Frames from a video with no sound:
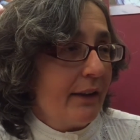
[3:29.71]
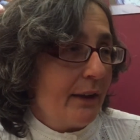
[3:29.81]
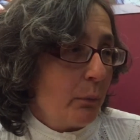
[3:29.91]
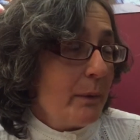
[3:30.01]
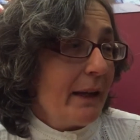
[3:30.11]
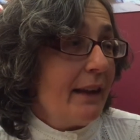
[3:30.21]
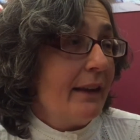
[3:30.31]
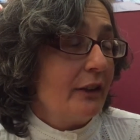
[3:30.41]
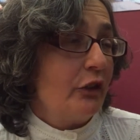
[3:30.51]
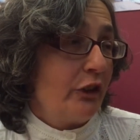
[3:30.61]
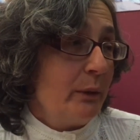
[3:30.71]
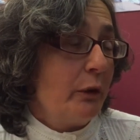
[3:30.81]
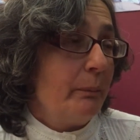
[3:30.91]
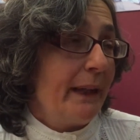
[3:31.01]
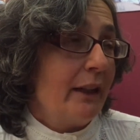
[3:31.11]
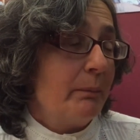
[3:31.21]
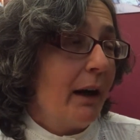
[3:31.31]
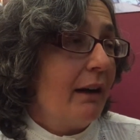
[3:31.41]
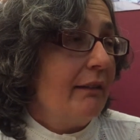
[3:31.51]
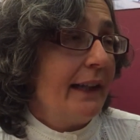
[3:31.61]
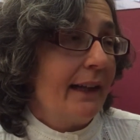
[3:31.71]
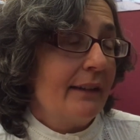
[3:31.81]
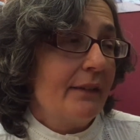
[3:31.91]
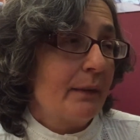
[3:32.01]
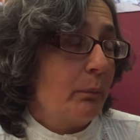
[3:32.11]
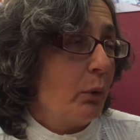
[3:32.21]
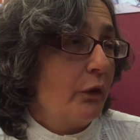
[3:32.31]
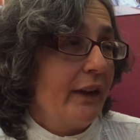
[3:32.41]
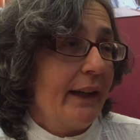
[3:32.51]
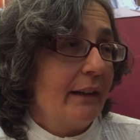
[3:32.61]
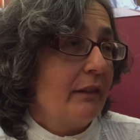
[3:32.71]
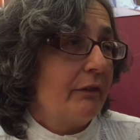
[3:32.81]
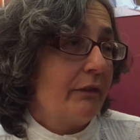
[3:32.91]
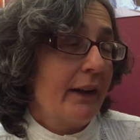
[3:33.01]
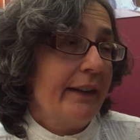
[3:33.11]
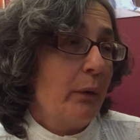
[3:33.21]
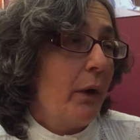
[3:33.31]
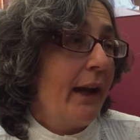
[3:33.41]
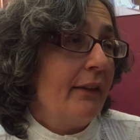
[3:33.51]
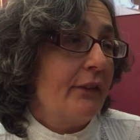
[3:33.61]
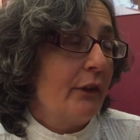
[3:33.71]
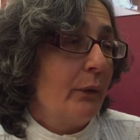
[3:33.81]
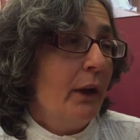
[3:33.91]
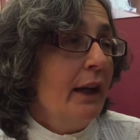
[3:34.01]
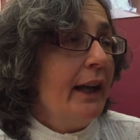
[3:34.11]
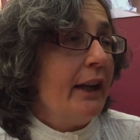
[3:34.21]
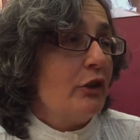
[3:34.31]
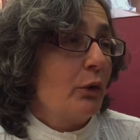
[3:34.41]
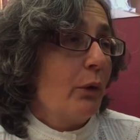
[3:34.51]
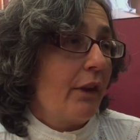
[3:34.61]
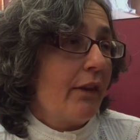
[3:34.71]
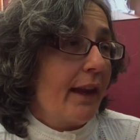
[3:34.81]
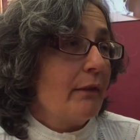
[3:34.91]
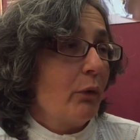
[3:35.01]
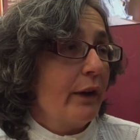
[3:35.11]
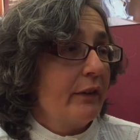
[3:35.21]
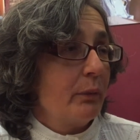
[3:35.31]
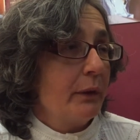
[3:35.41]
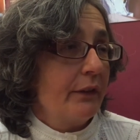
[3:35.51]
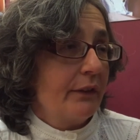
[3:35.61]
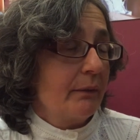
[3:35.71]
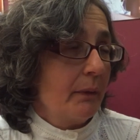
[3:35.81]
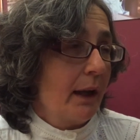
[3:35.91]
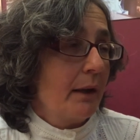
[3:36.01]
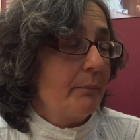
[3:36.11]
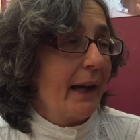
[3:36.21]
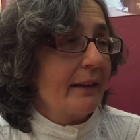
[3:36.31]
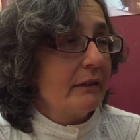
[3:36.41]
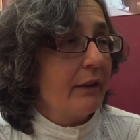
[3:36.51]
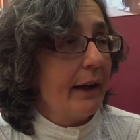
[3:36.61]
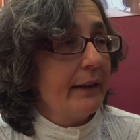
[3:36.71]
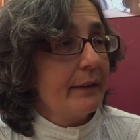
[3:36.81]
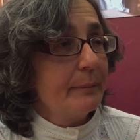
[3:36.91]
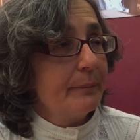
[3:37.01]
the women that she would be admiring and supporting and finding ways to ensure that their voice was uh, magnified.